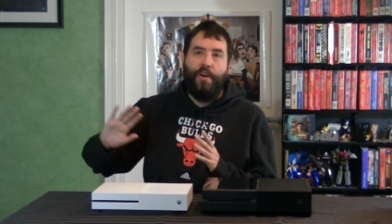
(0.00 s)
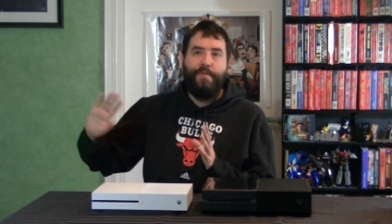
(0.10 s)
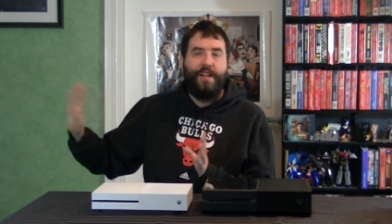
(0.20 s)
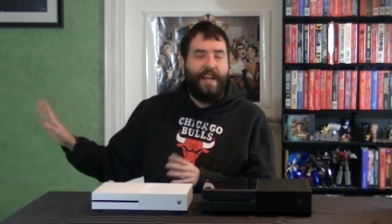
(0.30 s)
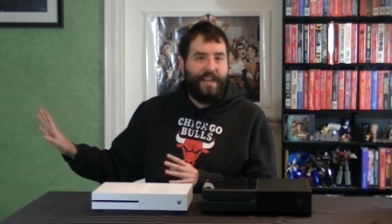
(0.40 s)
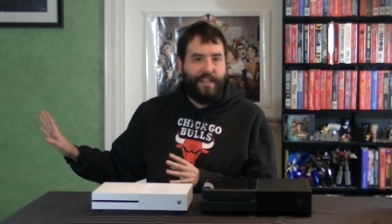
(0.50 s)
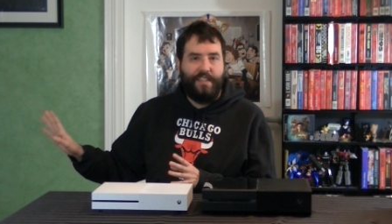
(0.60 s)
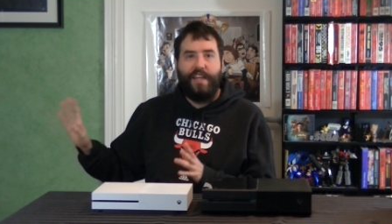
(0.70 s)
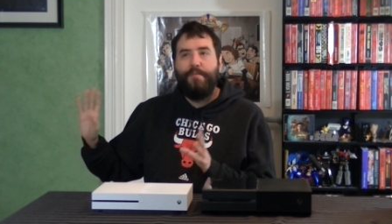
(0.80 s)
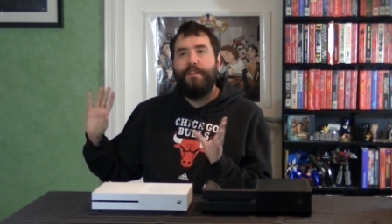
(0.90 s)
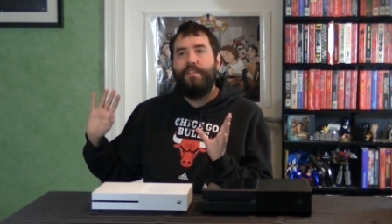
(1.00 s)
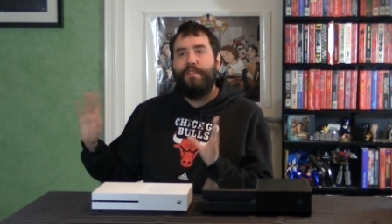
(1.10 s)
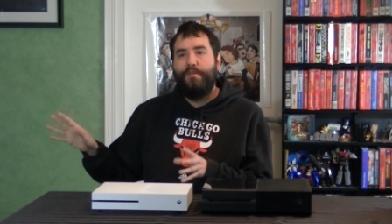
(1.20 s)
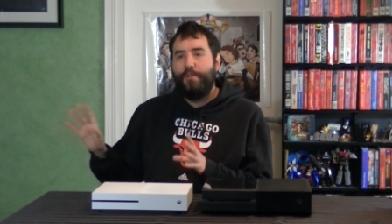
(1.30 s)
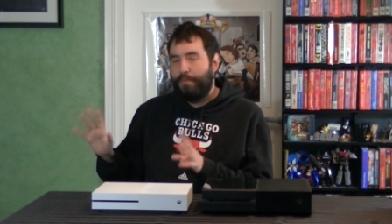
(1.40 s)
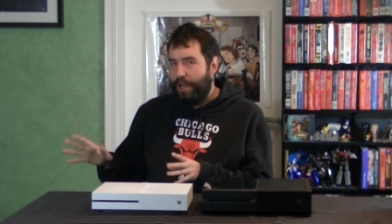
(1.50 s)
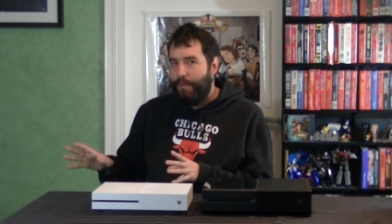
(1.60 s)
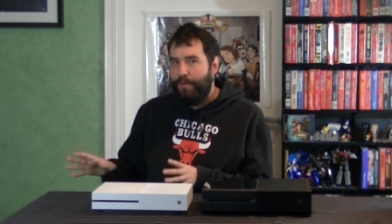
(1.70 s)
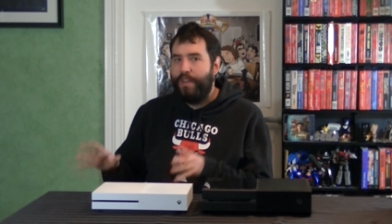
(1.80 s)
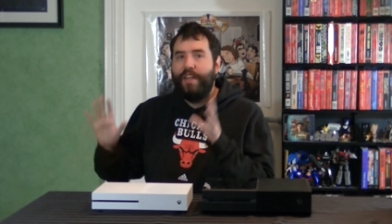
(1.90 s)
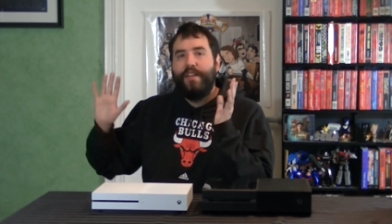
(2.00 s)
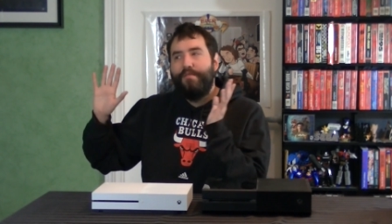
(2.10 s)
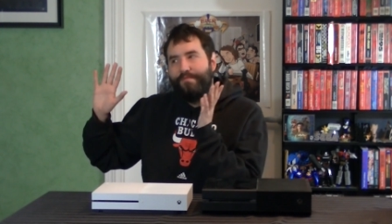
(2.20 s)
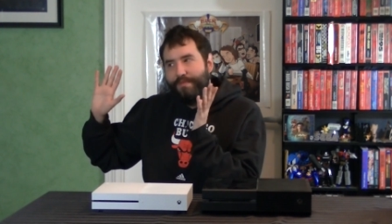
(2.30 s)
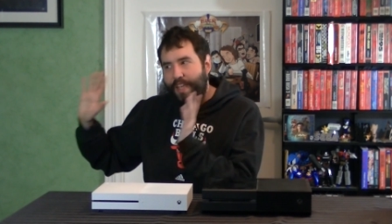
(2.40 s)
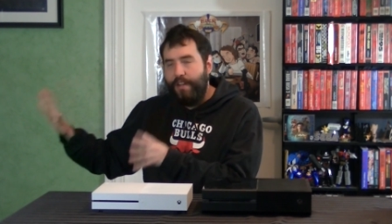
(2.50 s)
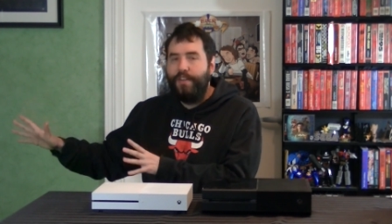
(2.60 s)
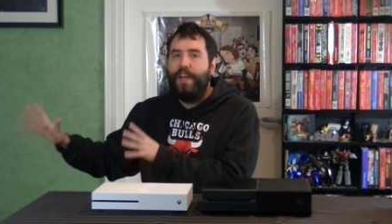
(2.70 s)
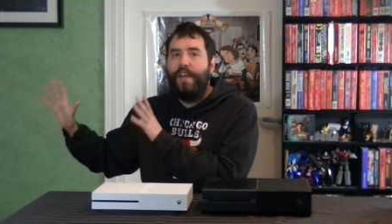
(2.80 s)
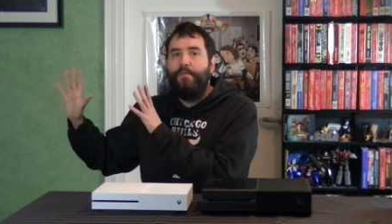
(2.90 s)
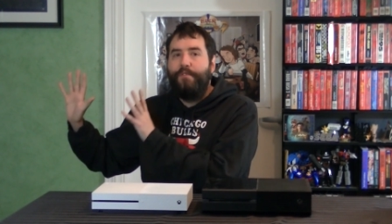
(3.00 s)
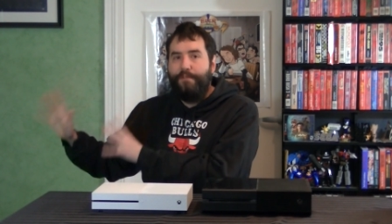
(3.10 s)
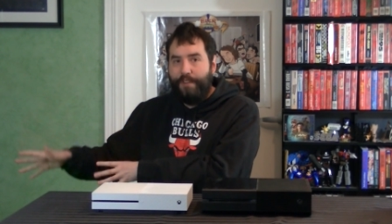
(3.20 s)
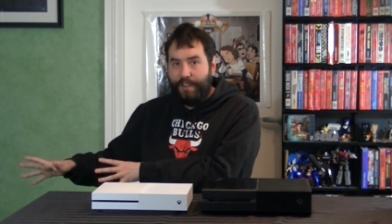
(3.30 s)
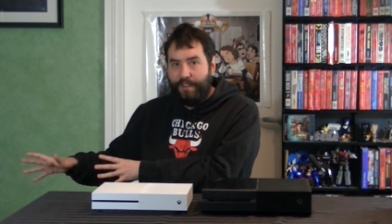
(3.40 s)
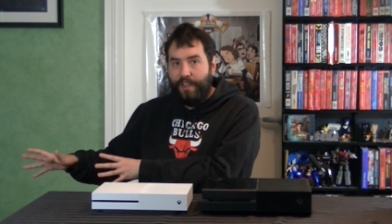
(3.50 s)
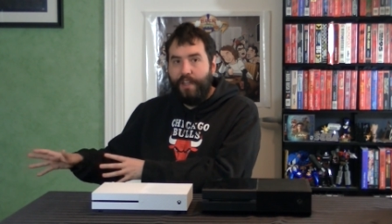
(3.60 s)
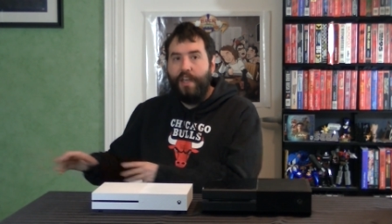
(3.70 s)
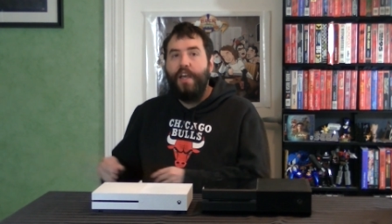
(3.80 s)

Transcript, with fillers: I'm glad it got delayed, because if there was a problem with it, take your time, fix it.